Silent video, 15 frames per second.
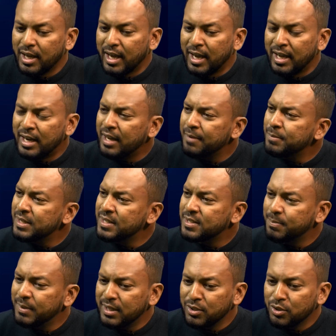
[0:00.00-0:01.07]
And I've been
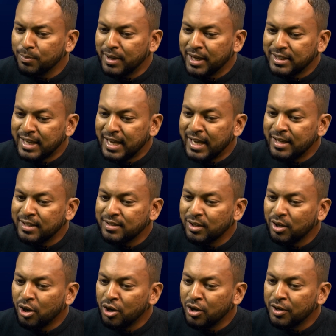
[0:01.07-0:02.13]
speaking to my dad
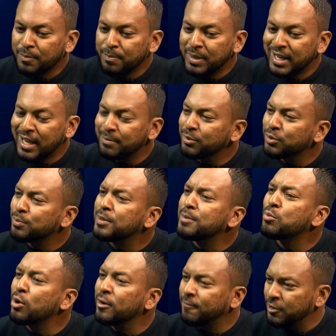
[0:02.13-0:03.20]
on being able to be
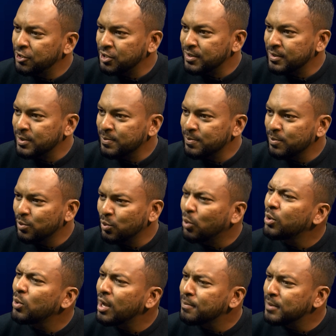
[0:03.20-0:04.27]
more efficient. What
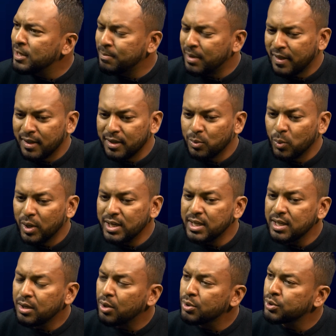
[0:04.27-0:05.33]
do I mean by that? When
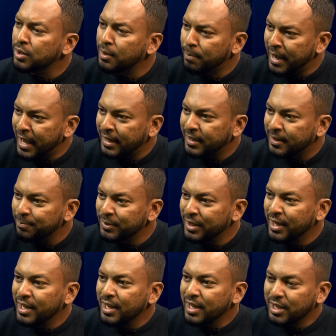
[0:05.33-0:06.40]
he goes to the bank,
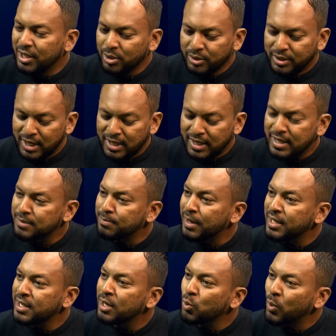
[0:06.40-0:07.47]
he'll take his
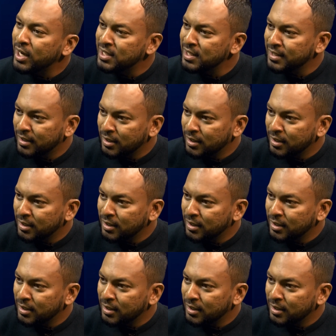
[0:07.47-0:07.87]
money and wait in the